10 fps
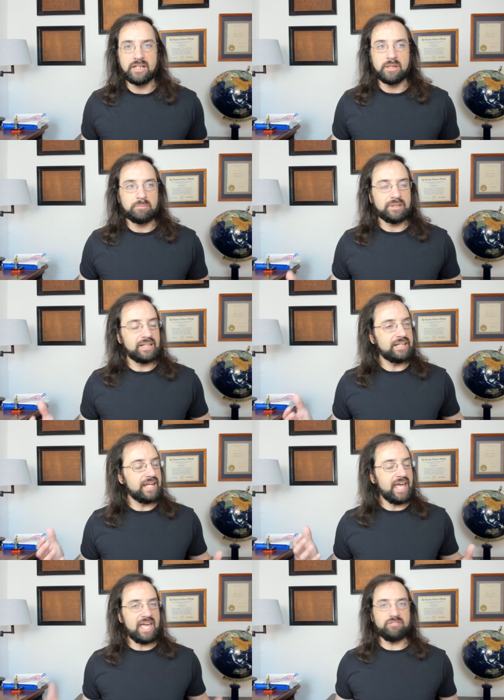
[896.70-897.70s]
But in
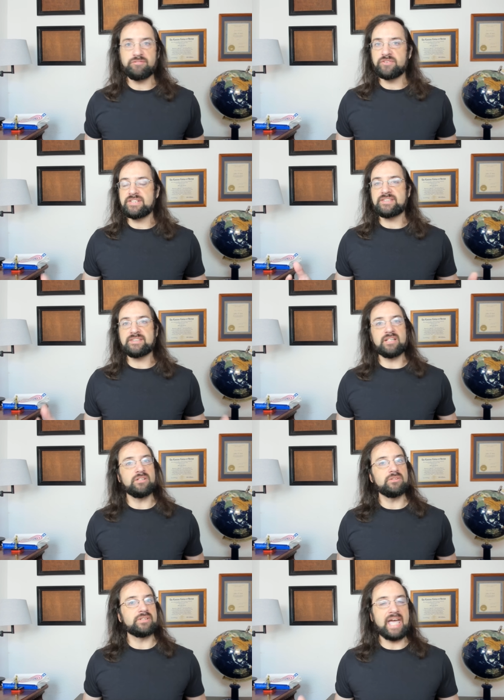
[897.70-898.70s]
every
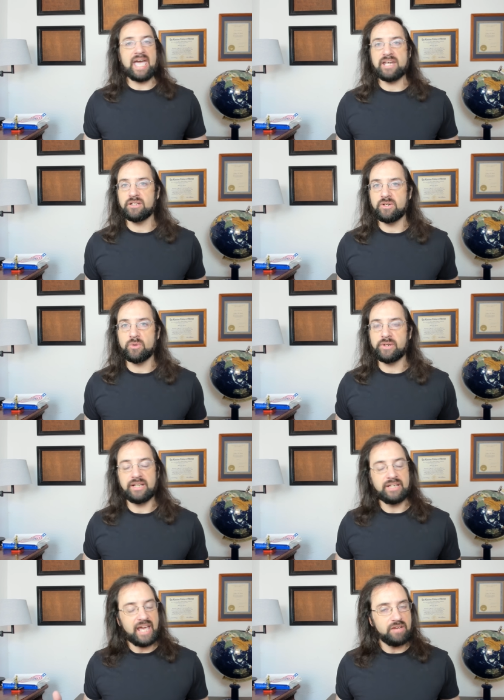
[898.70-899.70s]
single category,
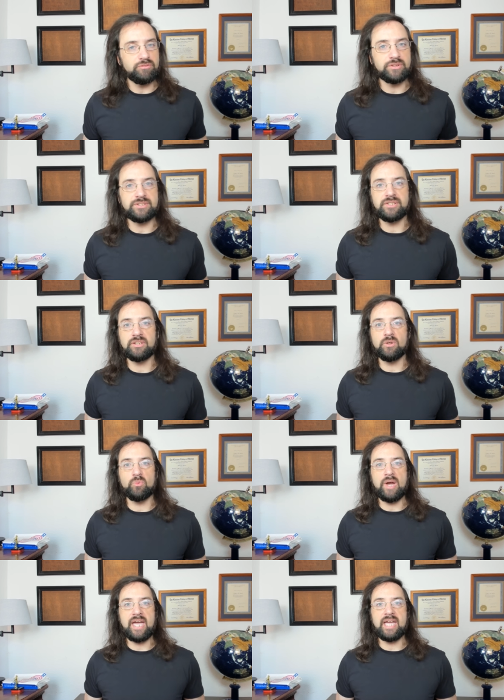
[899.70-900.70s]
in every single
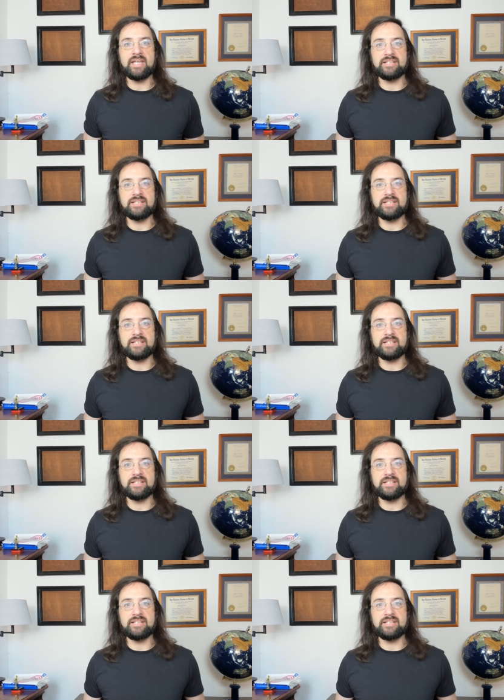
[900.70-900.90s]
way,